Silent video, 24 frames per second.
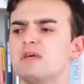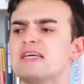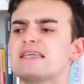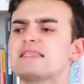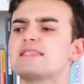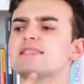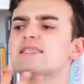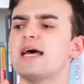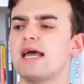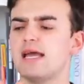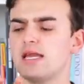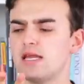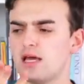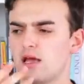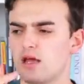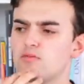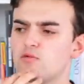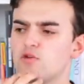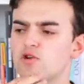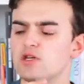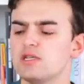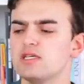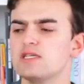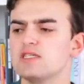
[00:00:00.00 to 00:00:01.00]
exciting,
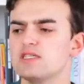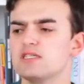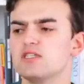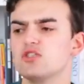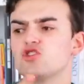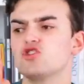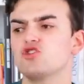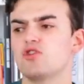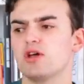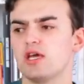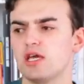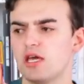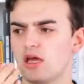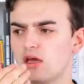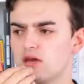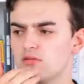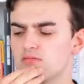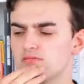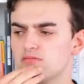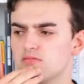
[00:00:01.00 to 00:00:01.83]
or at least intriguing,